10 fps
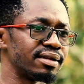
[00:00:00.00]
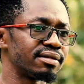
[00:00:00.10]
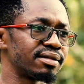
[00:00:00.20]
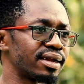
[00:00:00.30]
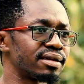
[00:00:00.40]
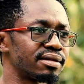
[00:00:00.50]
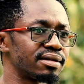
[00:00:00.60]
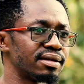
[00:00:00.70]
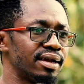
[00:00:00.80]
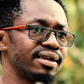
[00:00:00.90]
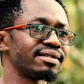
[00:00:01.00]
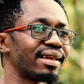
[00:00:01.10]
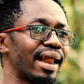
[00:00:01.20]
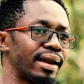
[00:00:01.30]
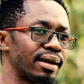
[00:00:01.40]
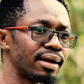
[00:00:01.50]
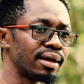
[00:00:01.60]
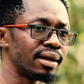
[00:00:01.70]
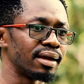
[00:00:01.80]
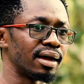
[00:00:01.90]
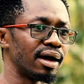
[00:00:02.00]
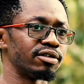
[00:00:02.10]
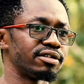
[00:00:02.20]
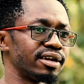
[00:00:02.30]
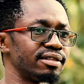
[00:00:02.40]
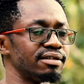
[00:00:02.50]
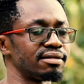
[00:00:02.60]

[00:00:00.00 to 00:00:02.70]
and just learn how to